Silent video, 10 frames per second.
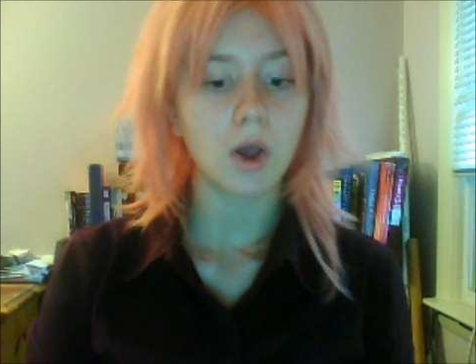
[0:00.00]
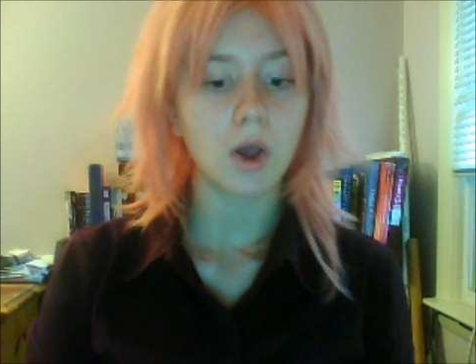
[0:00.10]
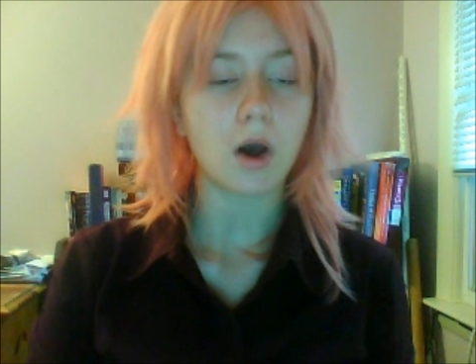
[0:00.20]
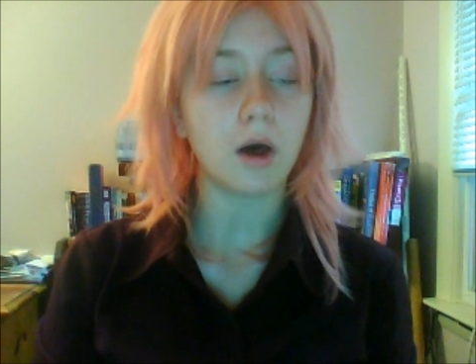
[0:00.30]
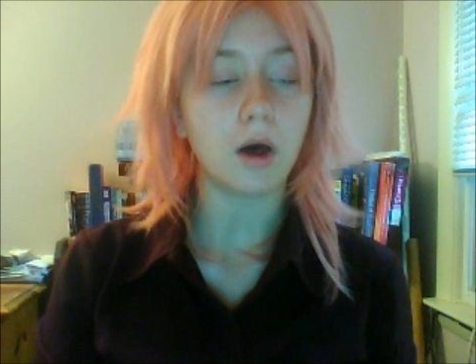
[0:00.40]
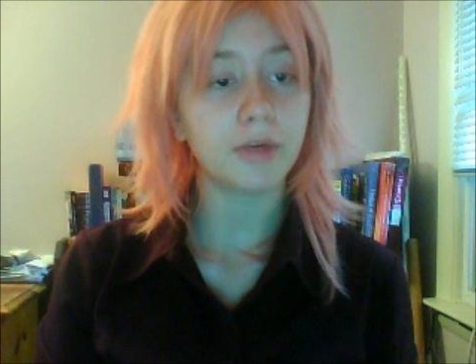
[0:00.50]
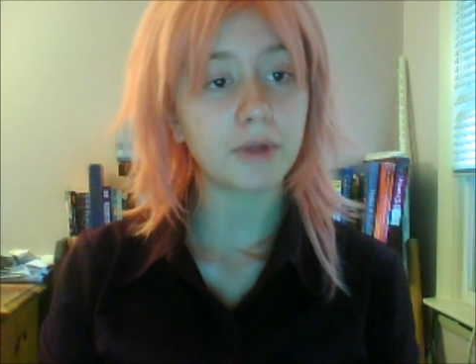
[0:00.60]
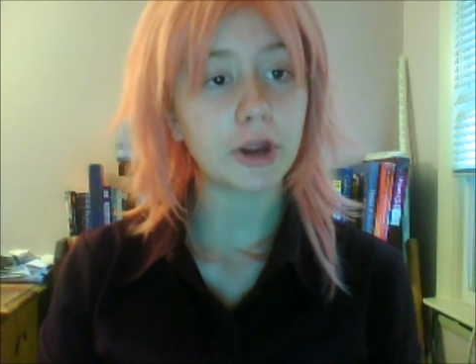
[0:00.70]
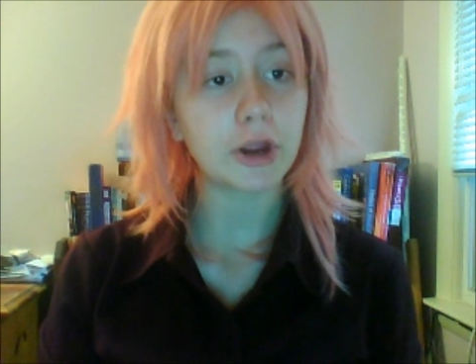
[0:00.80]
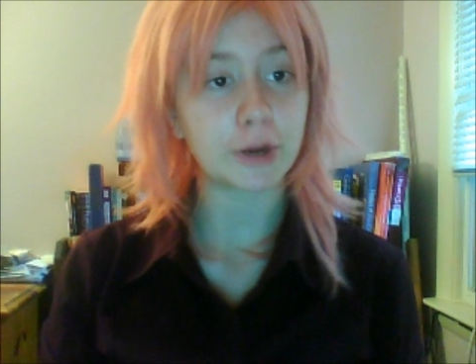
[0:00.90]
all
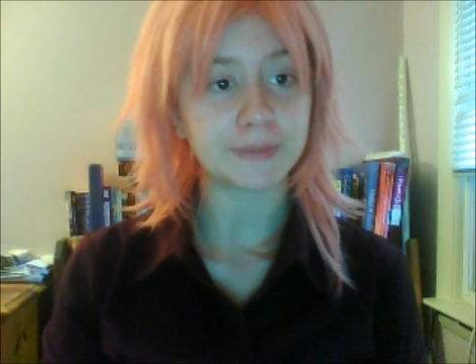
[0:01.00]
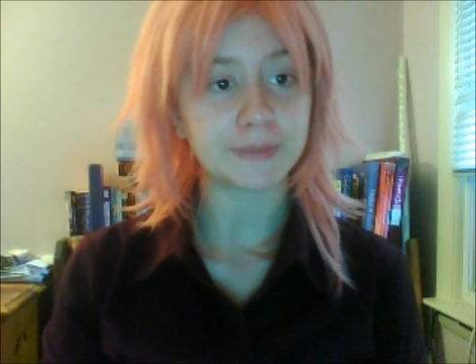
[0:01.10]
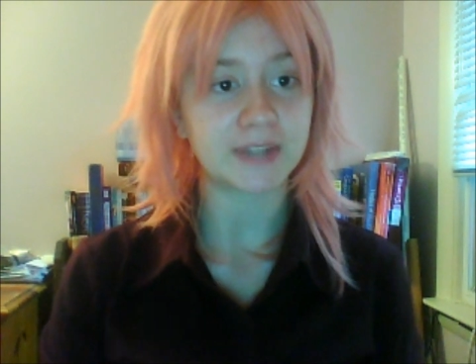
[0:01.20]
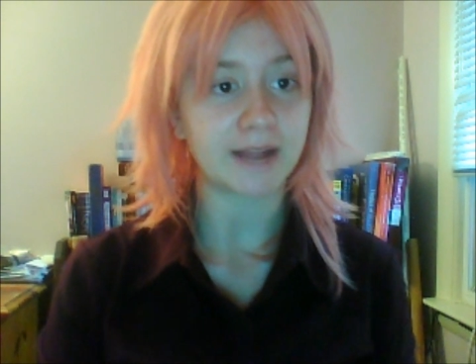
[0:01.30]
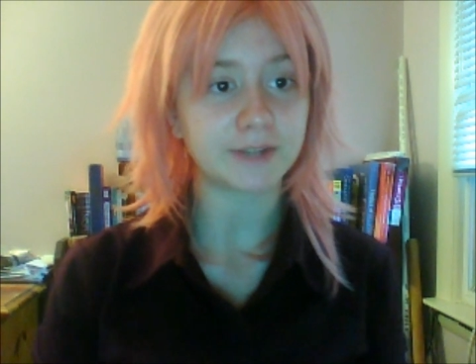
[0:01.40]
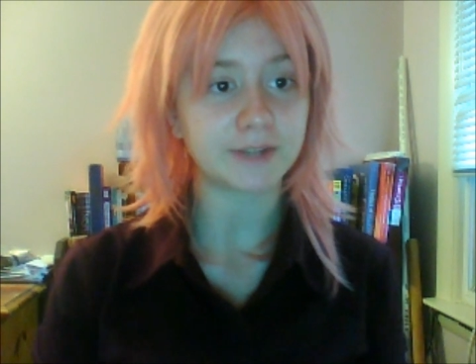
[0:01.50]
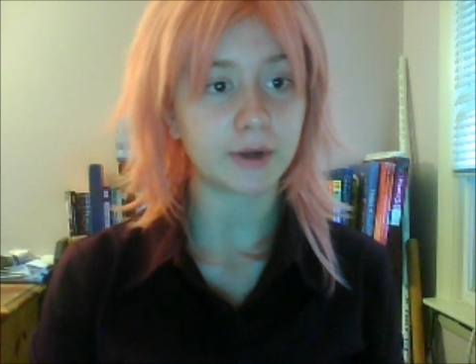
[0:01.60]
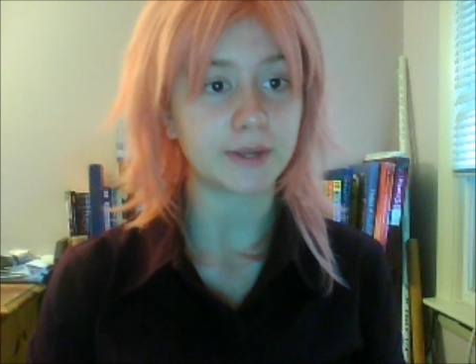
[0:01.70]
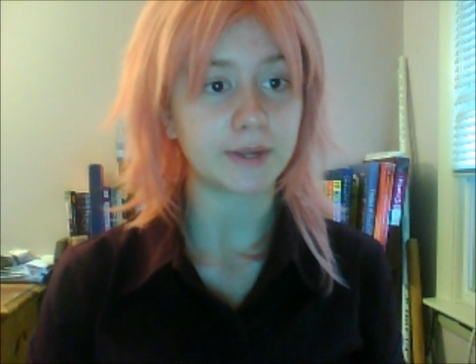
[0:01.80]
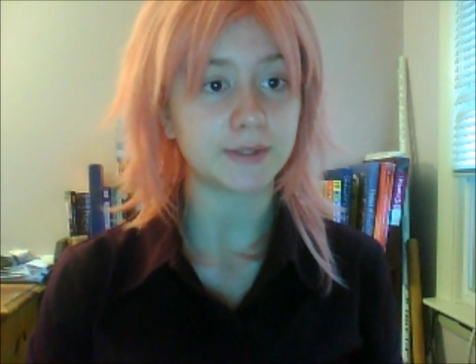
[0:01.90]
3 herbs that I've shown
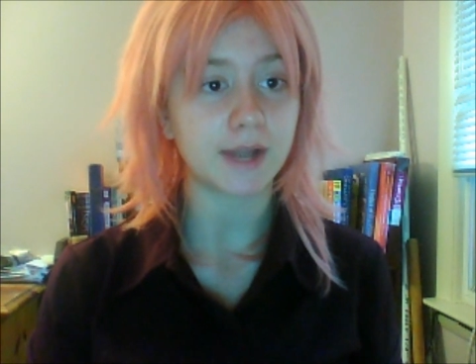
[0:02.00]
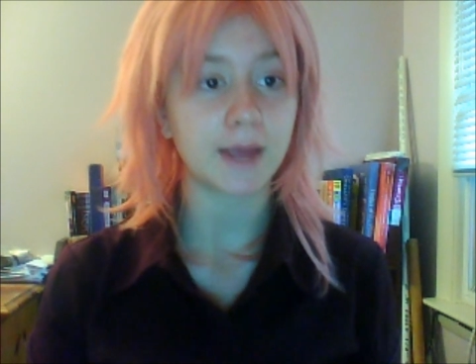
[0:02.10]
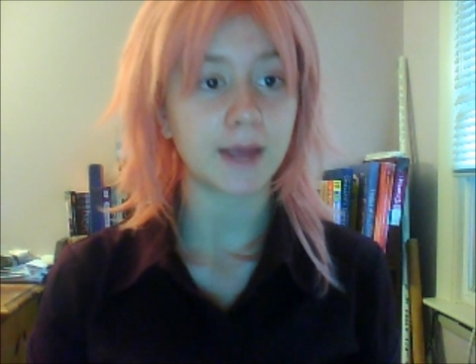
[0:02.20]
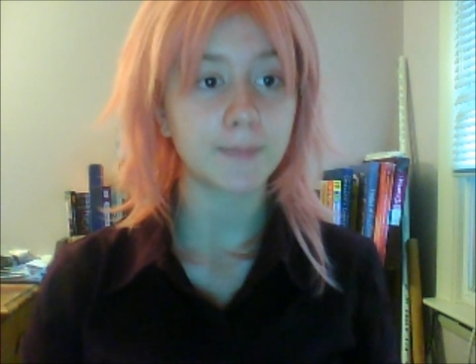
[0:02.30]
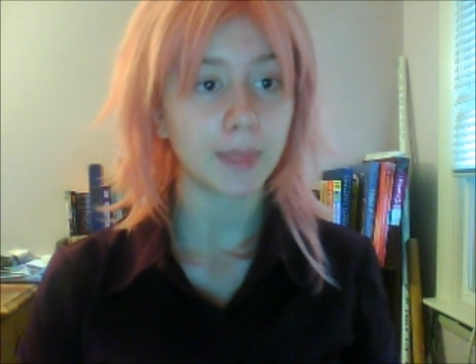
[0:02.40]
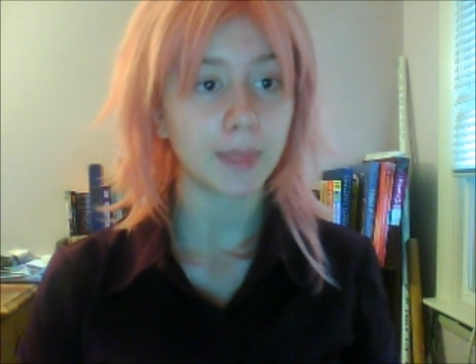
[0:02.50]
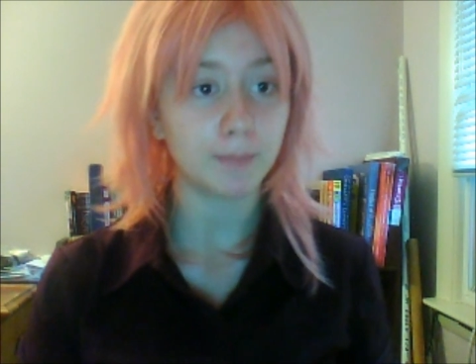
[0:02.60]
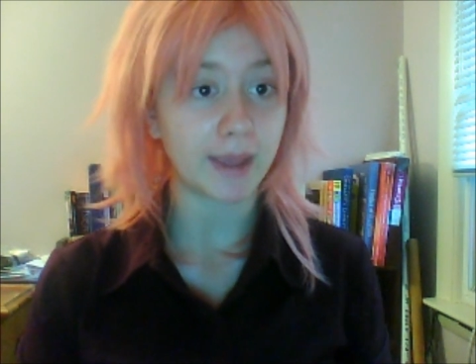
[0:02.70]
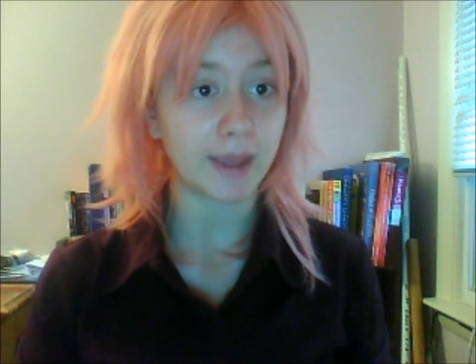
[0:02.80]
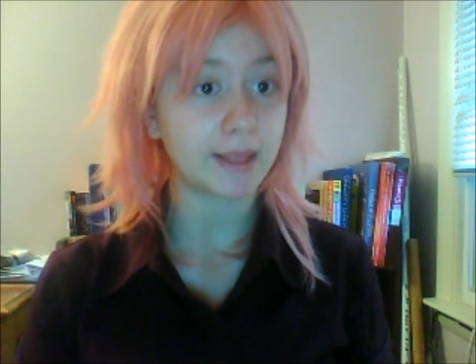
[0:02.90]
you today,
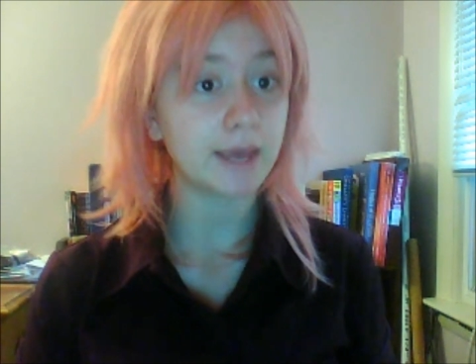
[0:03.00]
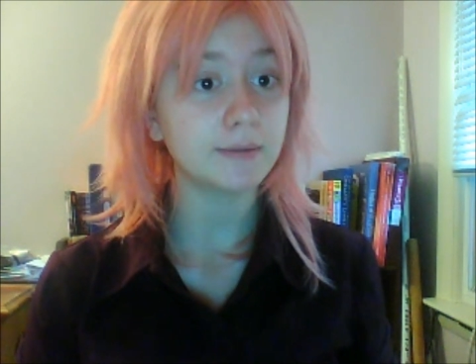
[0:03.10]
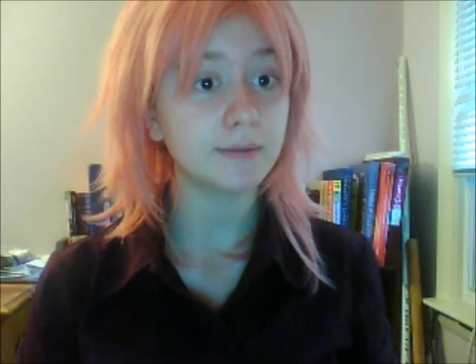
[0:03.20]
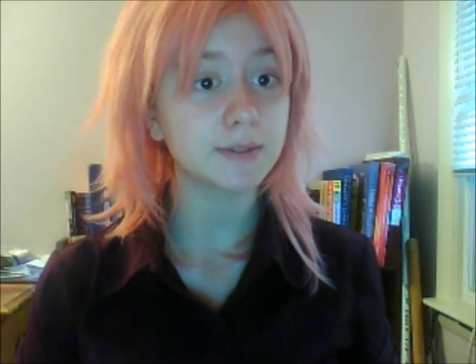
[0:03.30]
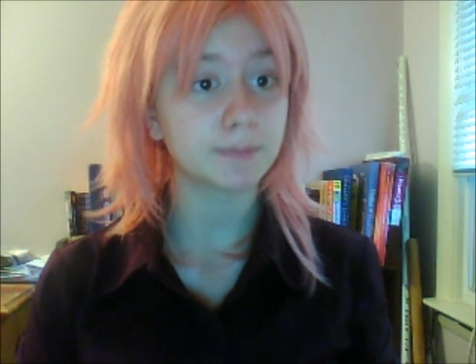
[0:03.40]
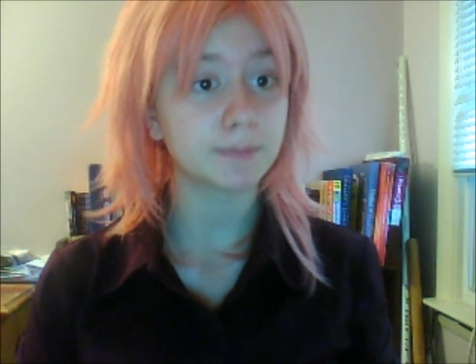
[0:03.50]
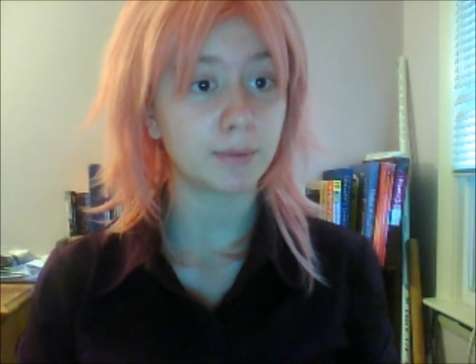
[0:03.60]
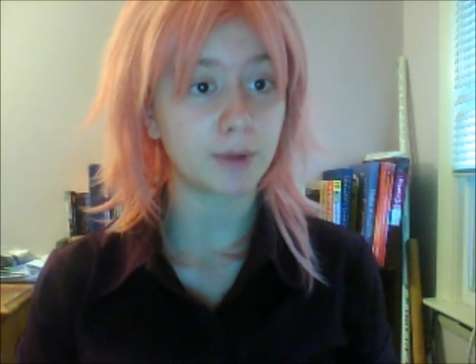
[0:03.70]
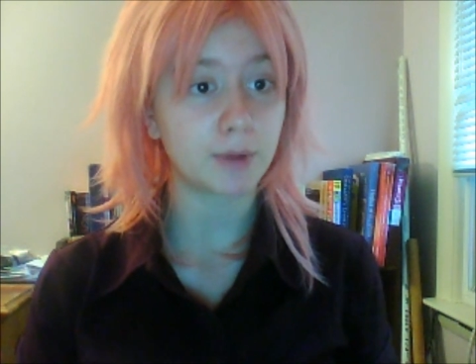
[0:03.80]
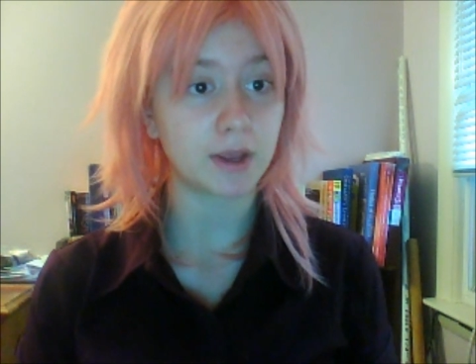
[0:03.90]
bay leaves,
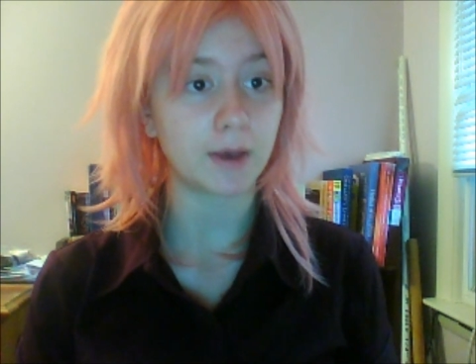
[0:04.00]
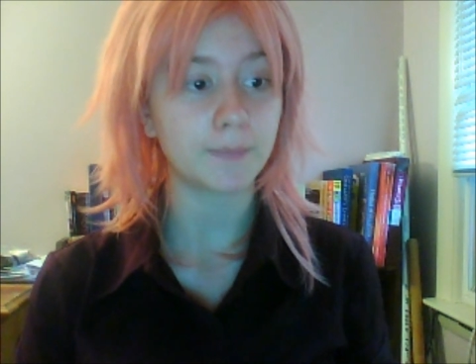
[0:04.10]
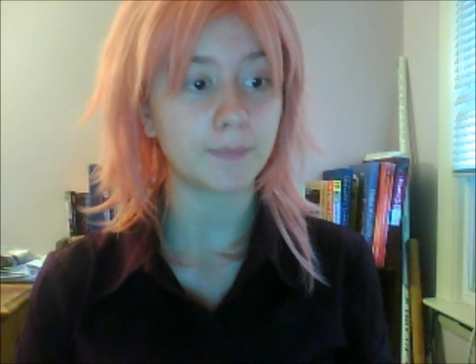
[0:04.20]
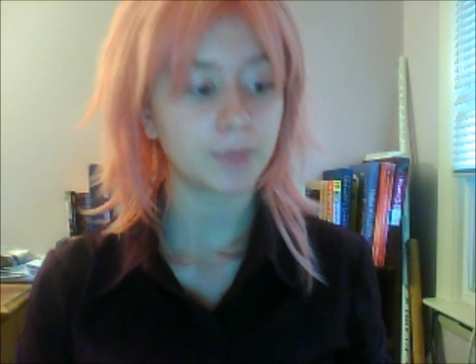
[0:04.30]
paprika,